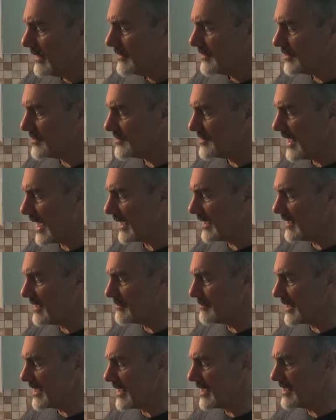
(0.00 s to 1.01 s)
There's not going
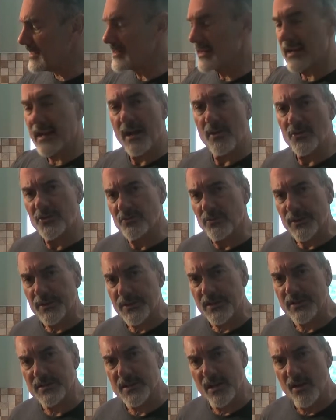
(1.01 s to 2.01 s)
to be anything else with
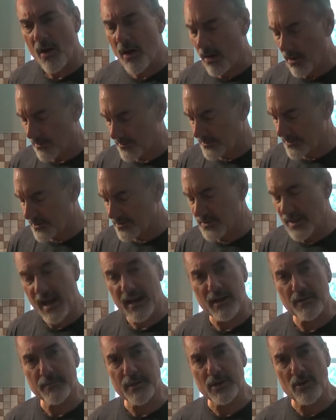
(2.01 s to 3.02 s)
this at all. There's not
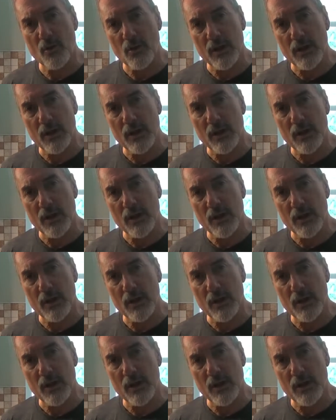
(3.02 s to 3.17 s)
going to be no